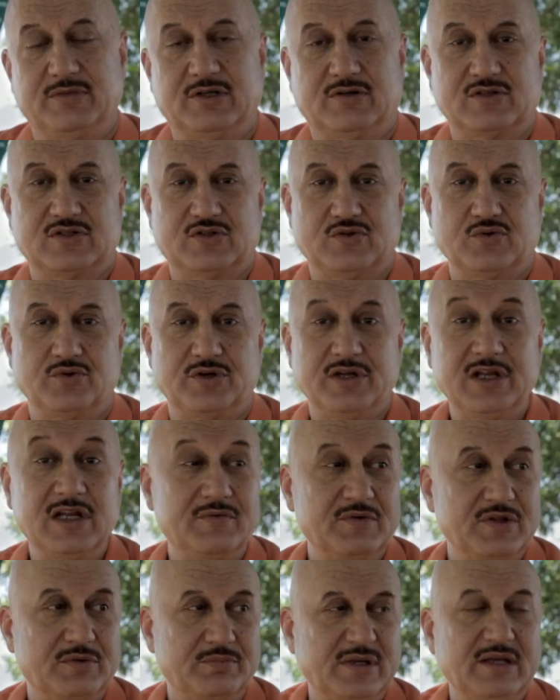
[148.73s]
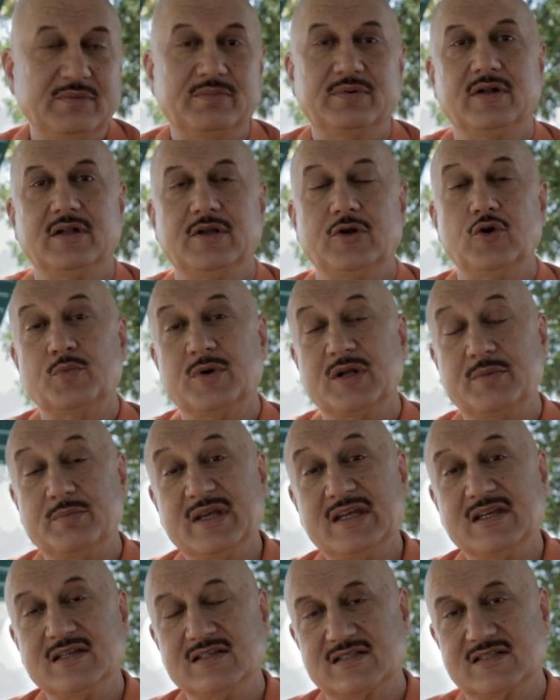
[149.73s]
because you deal with people, human
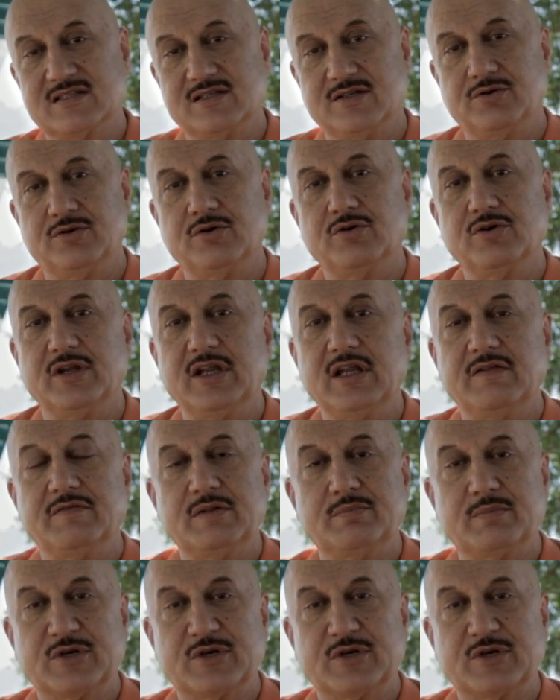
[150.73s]
beings. You don't deal with